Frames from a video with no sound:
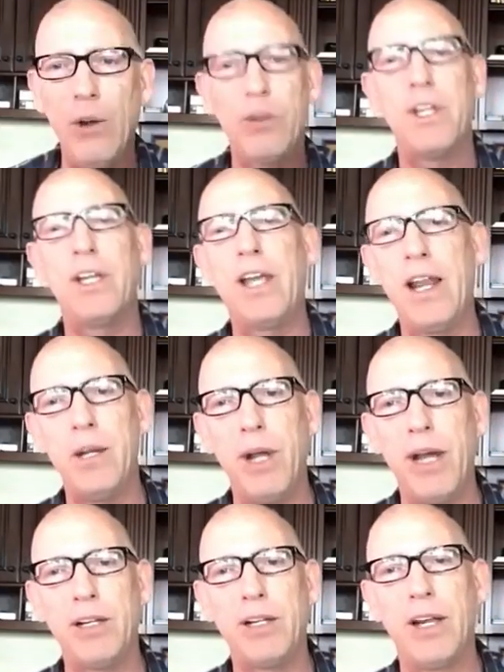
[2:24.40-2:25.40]
don't think any
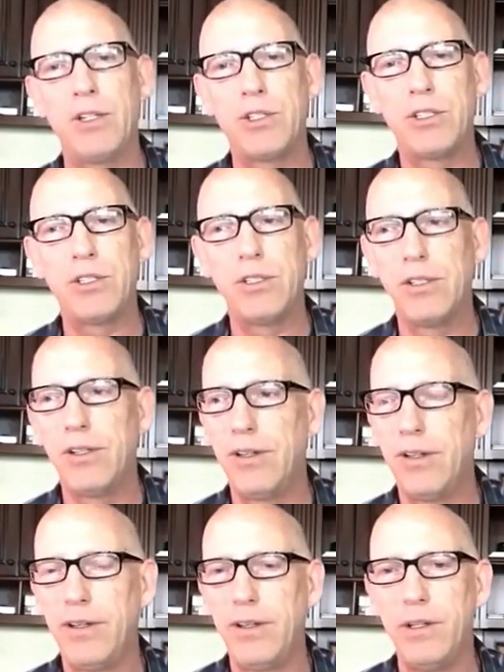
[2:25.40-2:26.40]
man gets
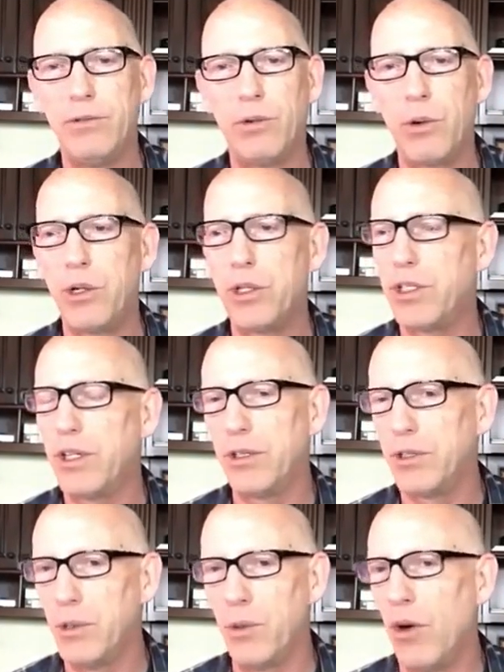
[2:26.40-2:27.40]
divorced
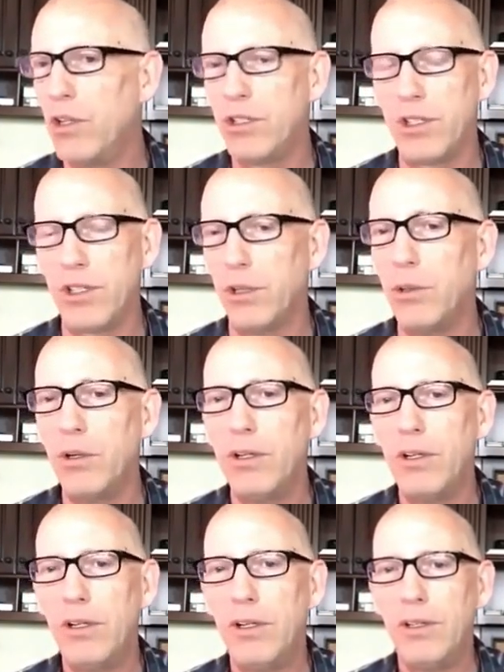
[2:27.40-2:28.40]
because he wants to.
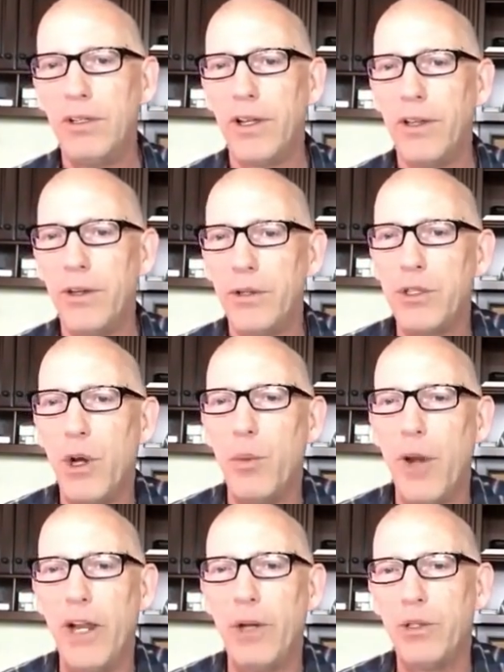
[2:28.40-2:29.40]
Like, there's no
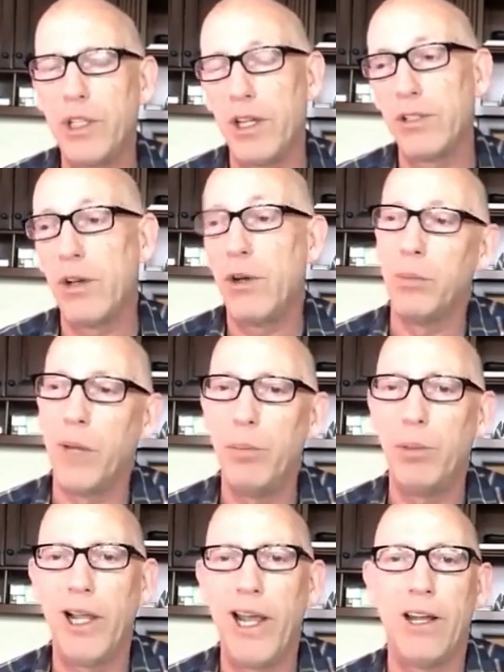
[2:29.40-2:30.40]
man who says, oh, my
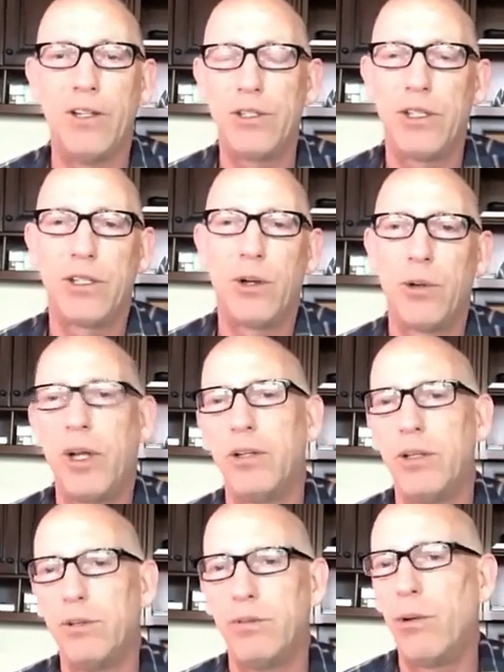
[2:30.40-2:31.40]
plan is to go get
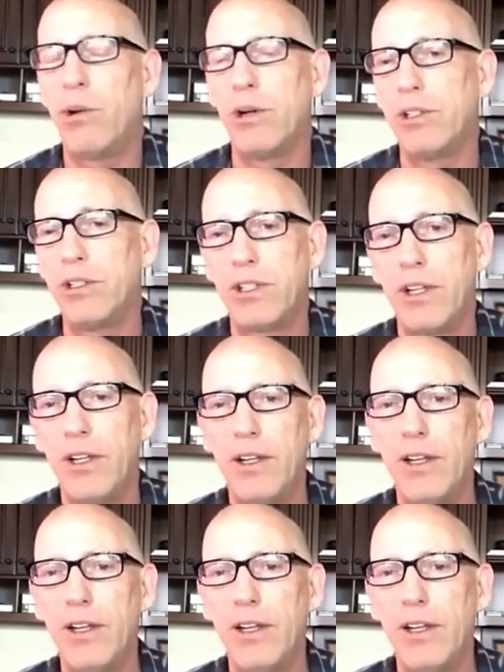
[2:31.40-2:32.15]
divorced.